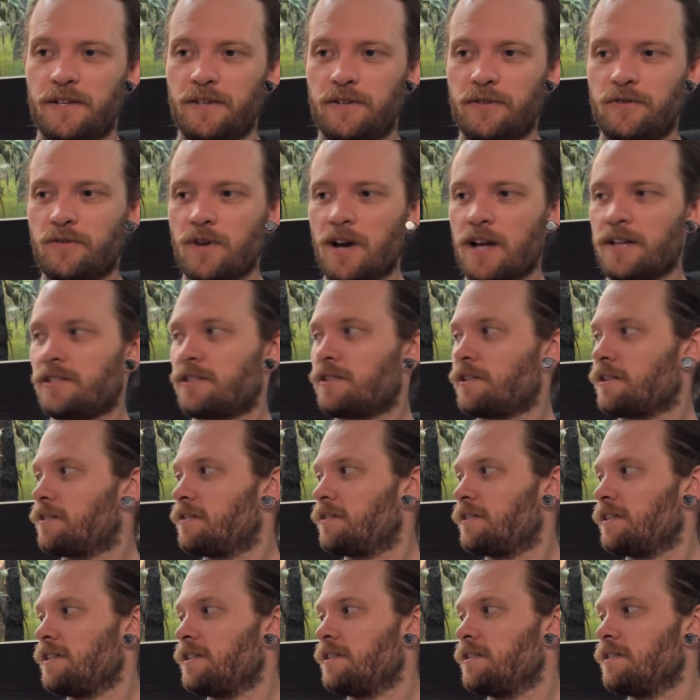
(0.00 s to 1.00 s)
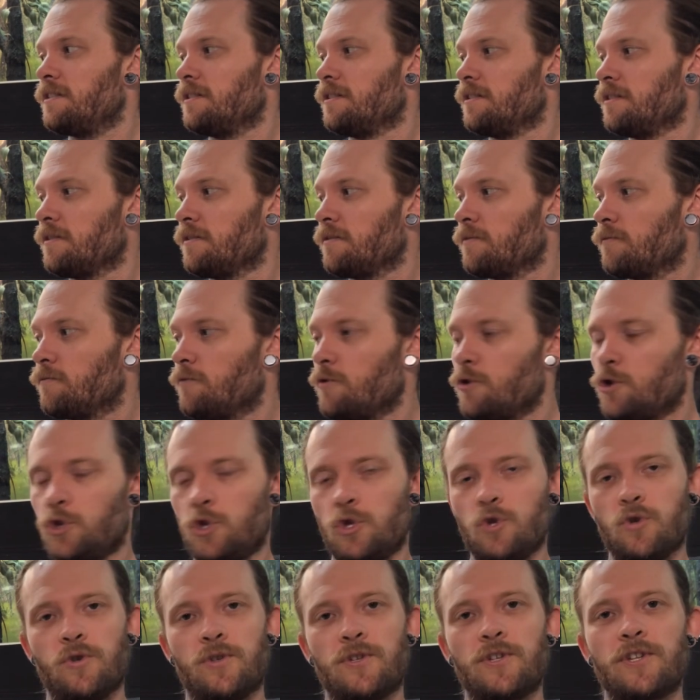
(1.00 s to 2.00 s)
drastically
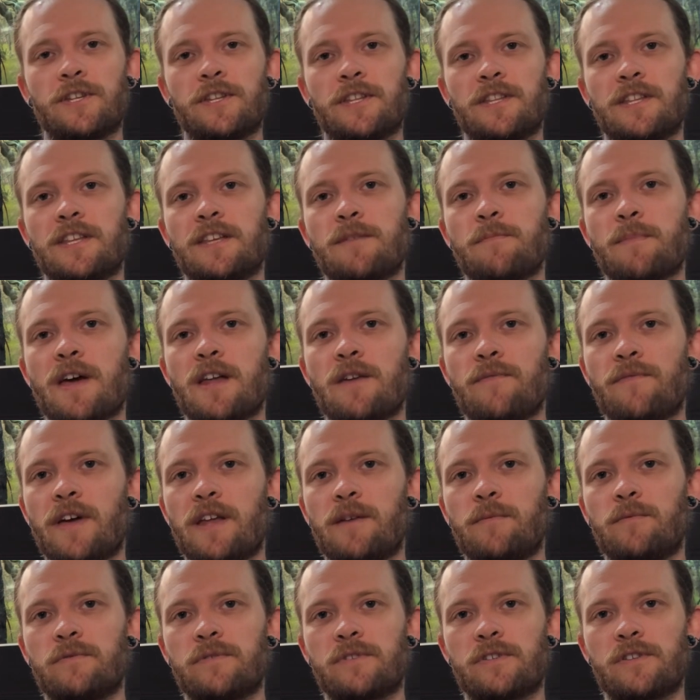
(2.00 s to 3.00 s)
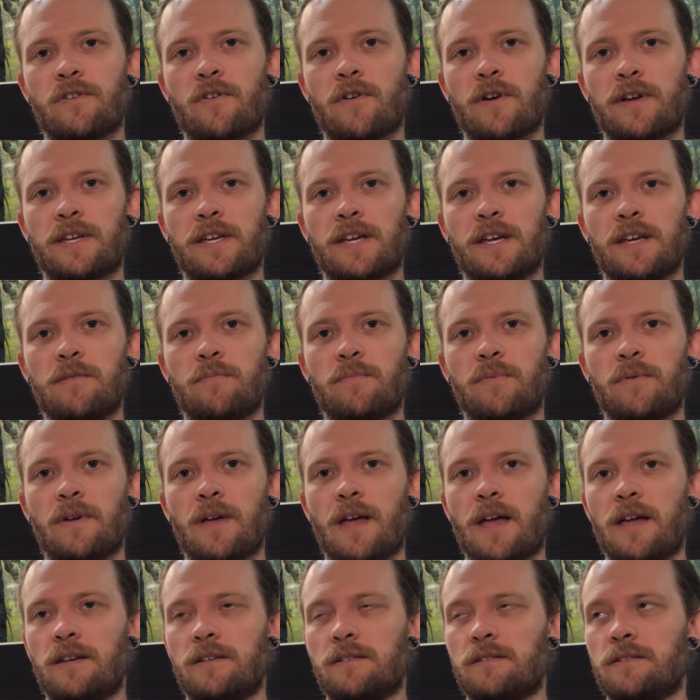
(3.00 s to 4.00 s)
reduced the amount of animals that I keep,
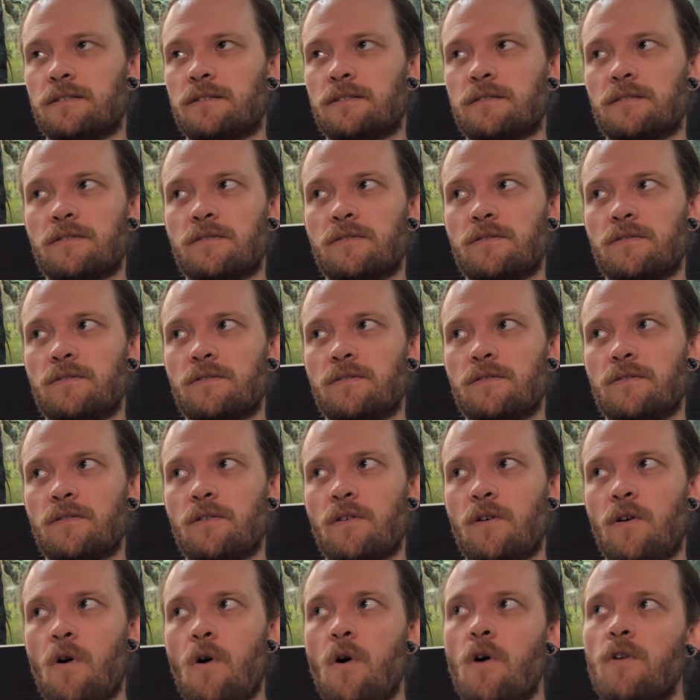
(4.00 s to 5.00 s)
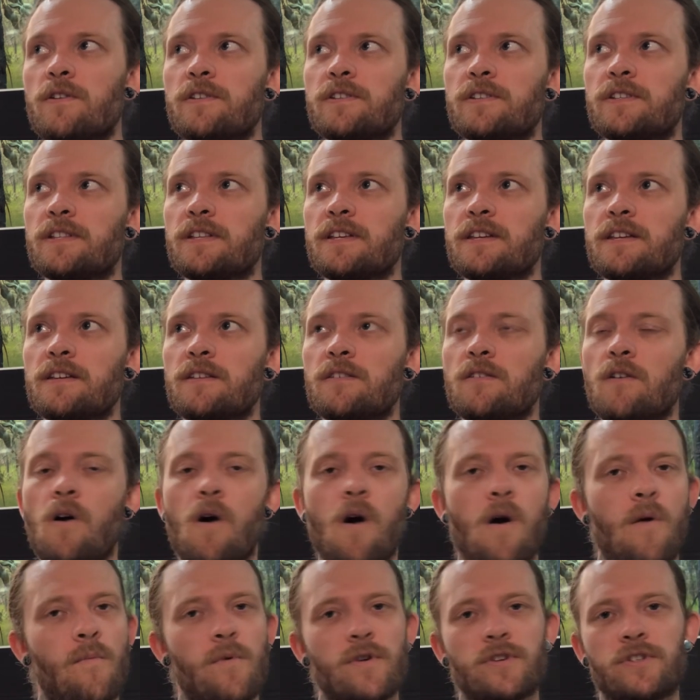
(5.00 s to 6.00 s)
and honestly,
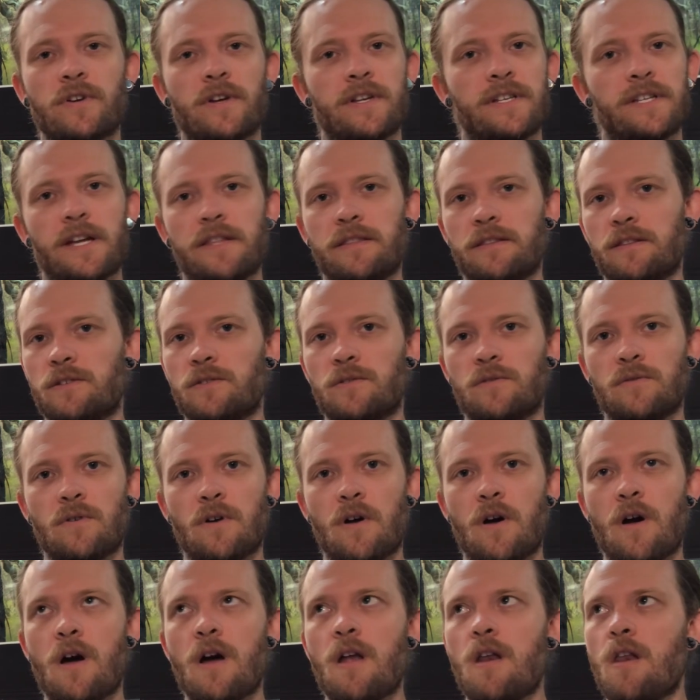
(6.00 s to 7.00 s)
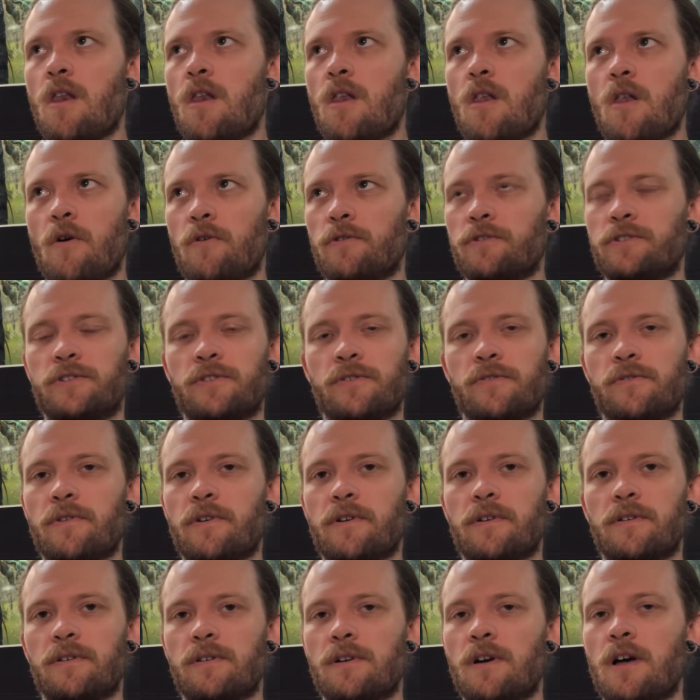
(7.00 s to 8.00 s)
I wish I'd done this a lot sooner.